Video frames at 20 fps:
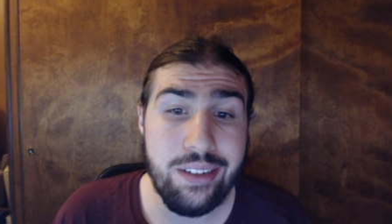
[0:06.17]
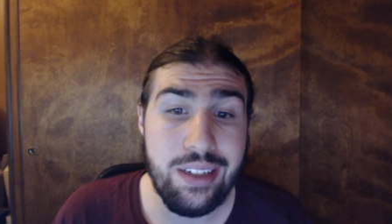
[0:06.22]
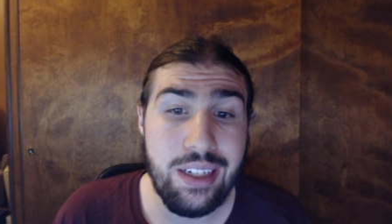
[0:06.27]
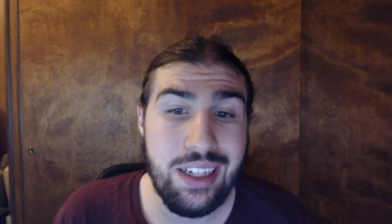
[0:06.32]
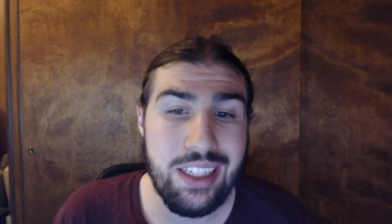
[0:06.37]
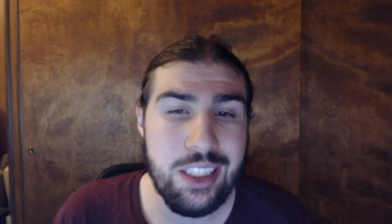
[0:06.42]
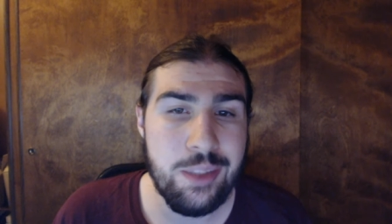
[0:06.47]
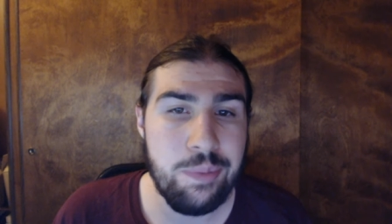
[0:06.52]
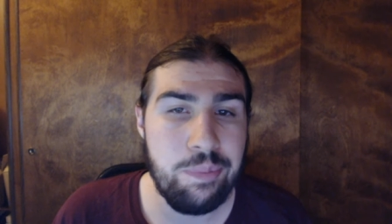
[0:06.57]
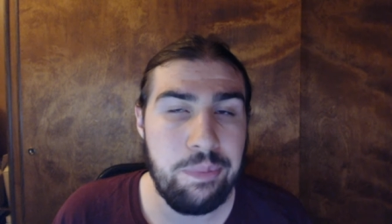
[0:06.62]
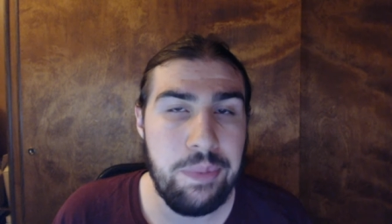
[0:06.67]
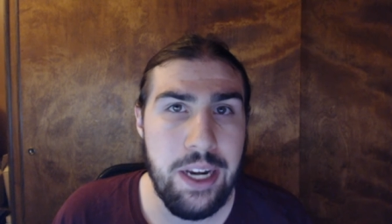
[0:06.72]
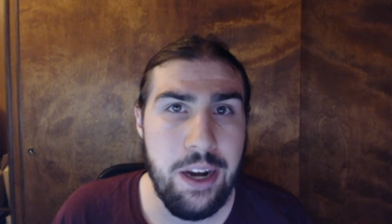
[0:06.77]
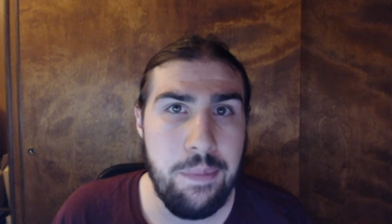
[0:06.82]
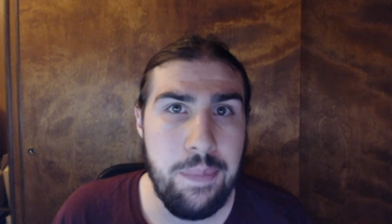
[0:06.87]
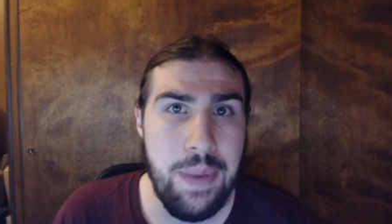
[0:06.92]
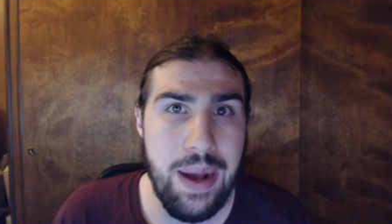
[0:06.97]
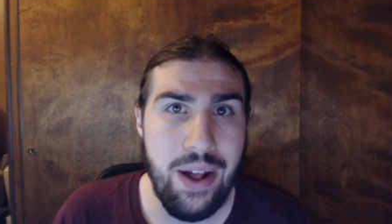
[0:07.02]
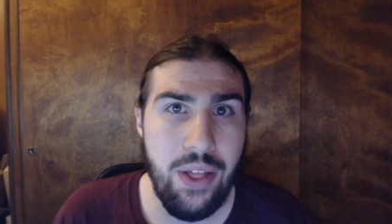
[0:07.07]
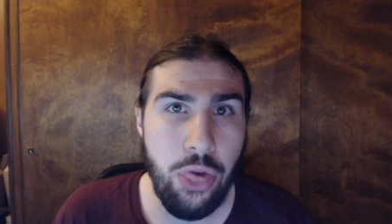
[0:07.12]
Uh, it's been
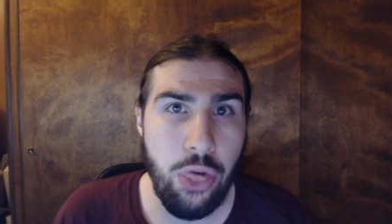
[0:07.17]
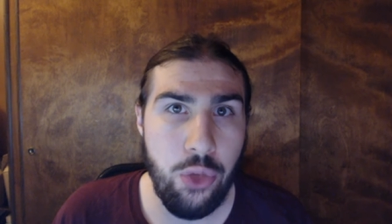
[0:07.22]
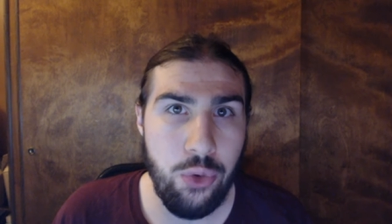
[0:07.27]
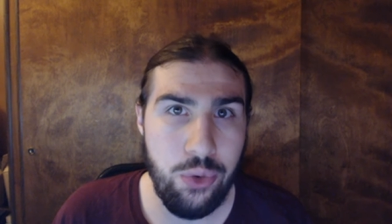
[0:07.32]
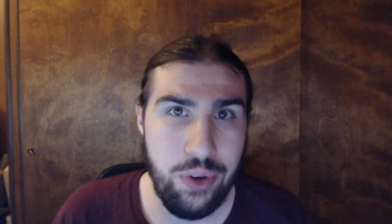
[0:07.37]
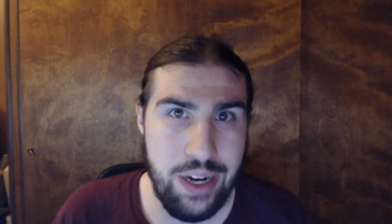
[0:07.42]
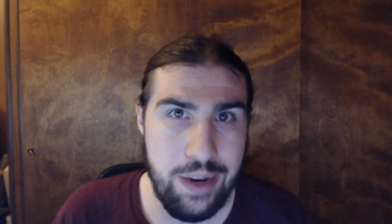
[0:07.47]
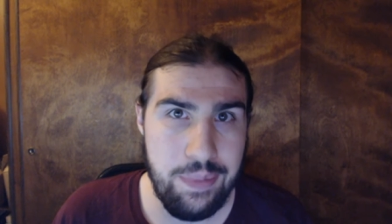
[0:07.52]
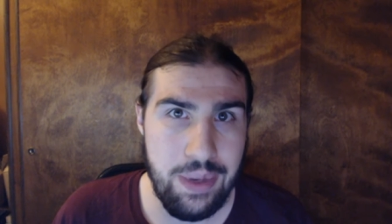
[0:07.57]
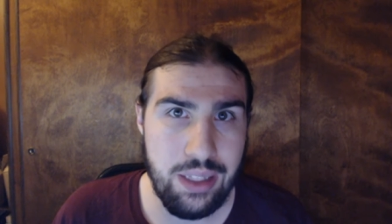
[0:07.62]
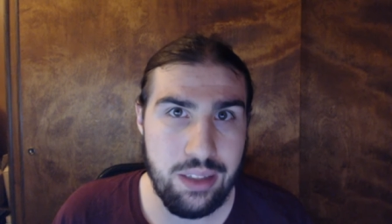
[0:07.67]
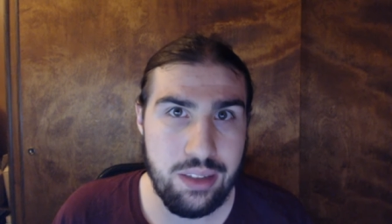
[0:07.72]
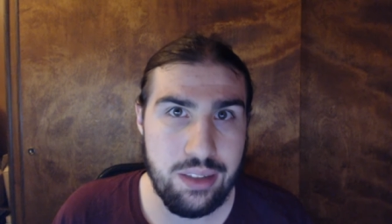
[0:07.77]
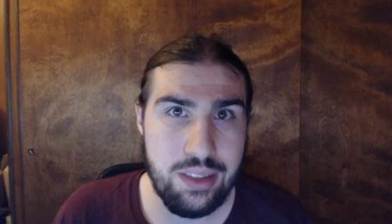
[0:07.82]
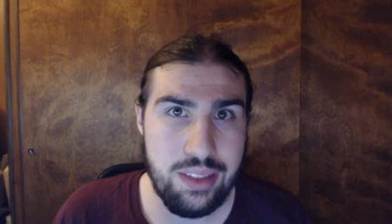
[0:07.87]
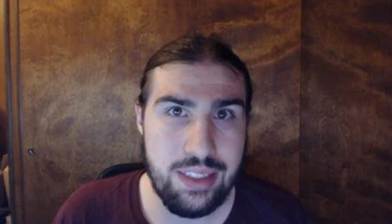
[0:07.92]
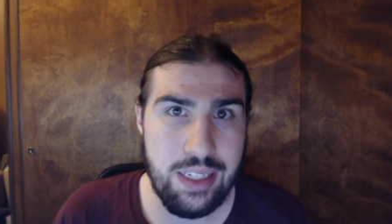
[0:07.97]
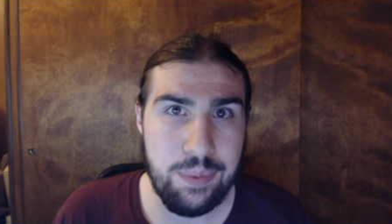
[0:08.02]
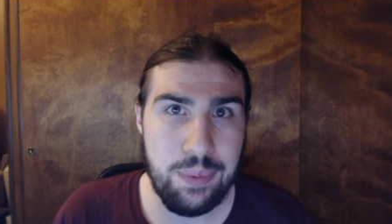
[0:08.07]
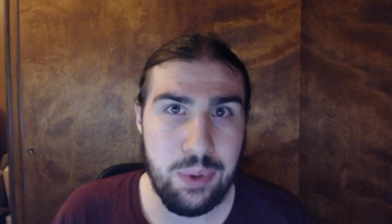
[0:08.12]
about three months
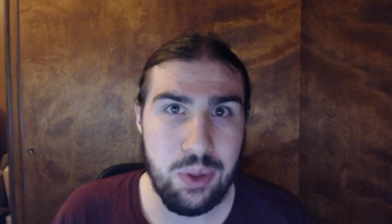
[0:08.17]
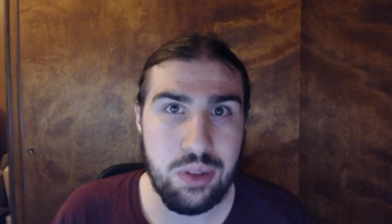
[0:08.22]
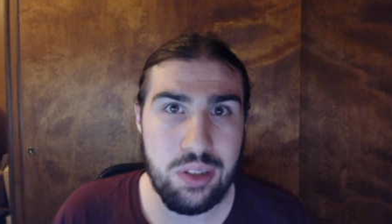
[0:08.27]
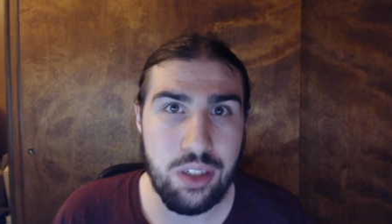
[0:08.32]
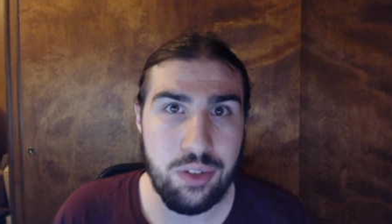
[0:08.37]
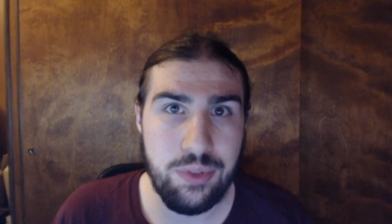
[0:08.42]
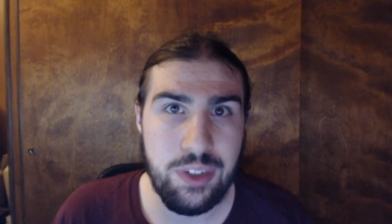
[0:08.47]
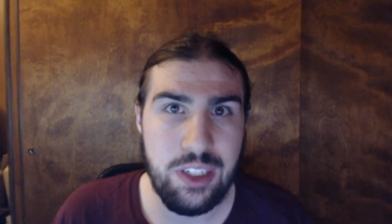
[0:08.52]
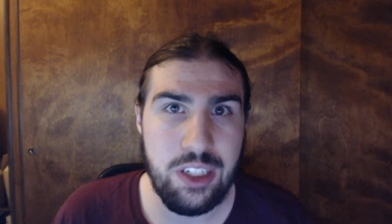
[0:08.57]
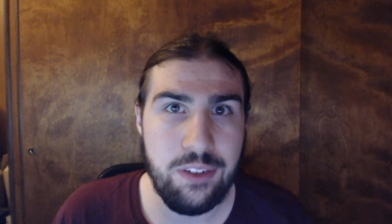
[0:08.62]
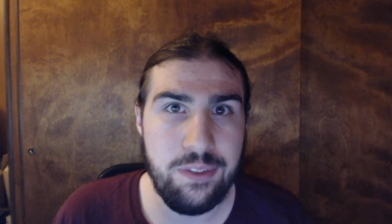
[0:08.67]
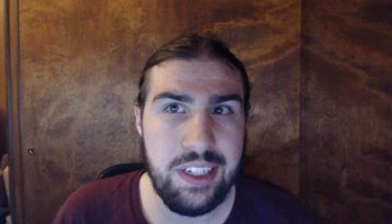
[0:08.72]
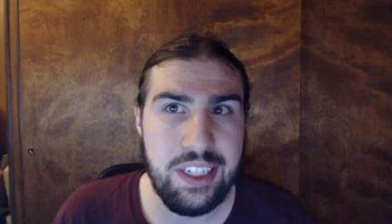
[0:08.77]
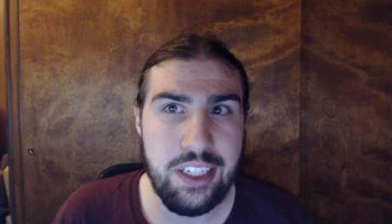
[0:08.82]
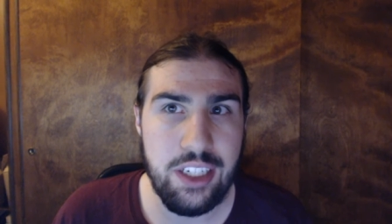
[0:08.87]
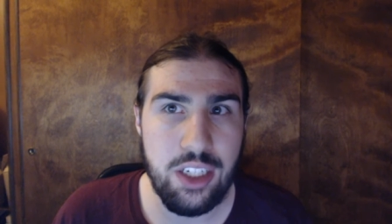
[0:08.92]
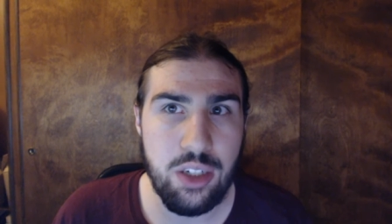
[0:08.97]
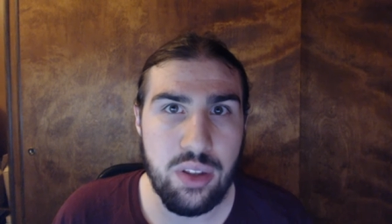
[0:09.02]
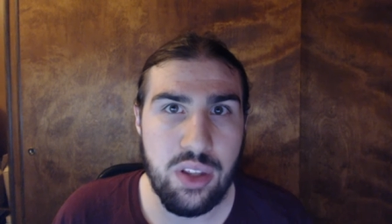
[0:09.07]
since I posted a real video.